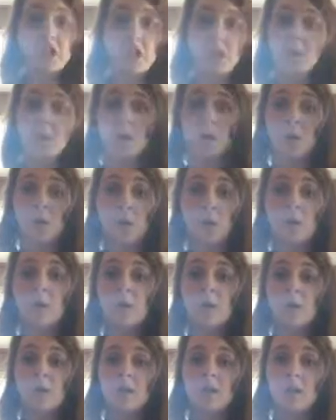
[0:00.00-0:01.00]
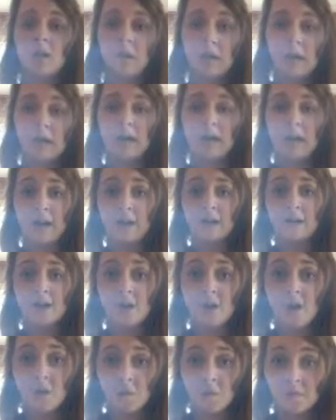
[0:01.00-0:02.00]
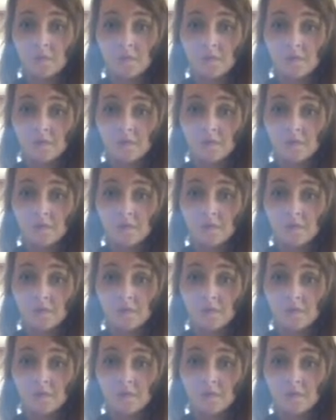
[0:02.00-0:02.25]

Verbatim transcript: I know. I know.